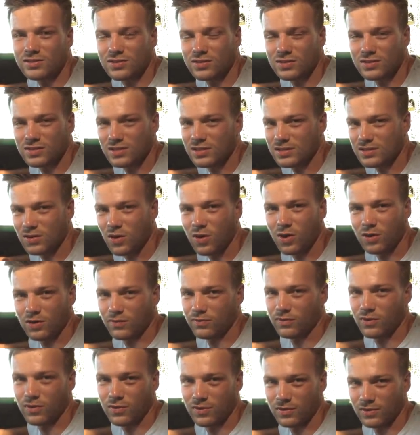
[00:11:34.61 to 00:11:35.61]
just his heart
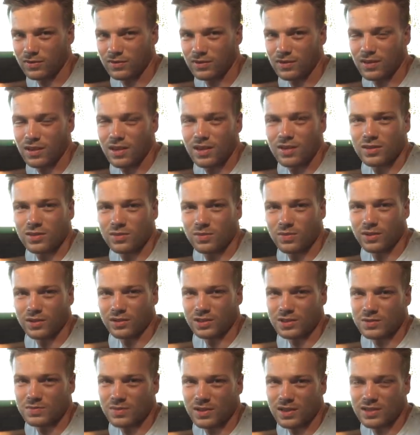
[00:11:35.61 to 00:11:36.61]
of gold to
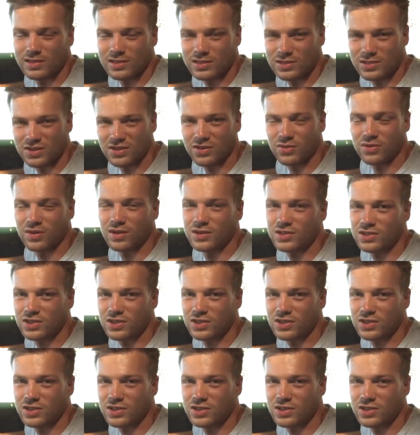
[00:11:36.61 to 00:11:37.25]
build this place and show,